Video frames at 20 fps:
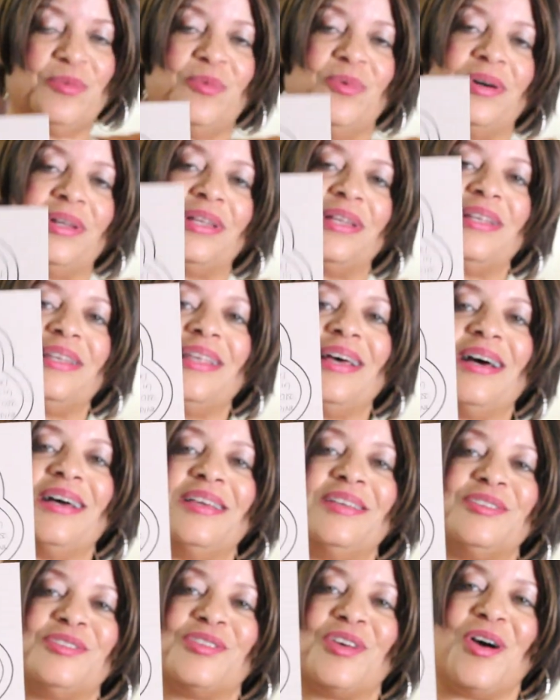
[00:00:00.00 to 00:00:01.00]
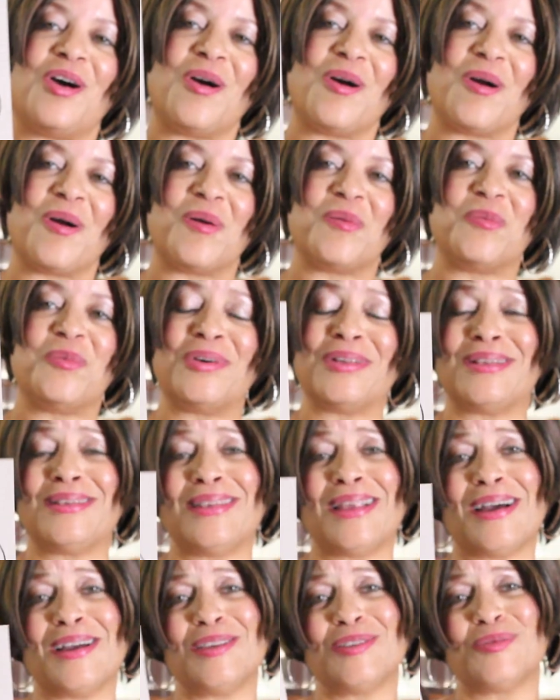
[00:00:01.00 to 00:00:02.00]
what a nice card. What
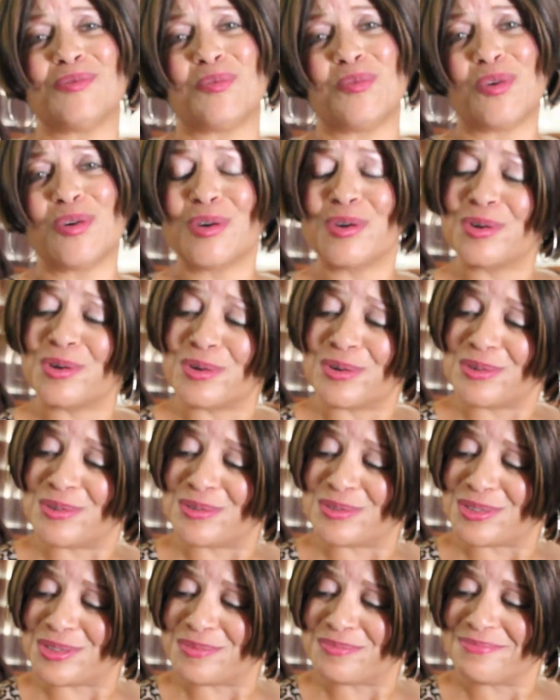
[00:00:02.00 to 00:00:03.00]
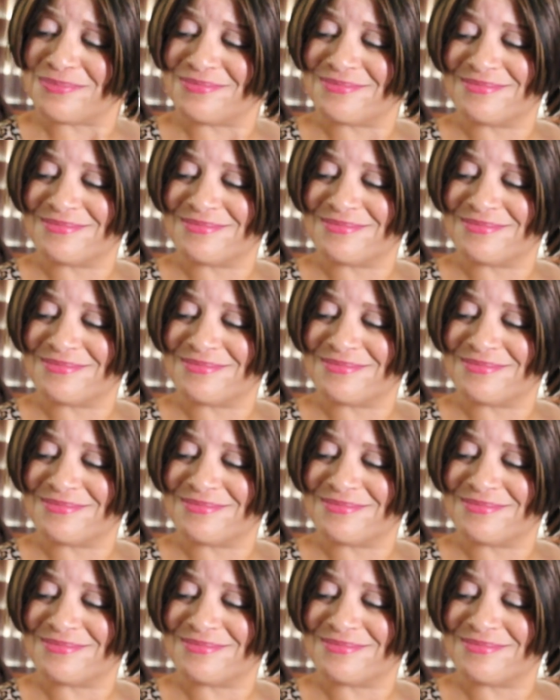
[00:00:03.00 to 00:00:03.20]
nice words.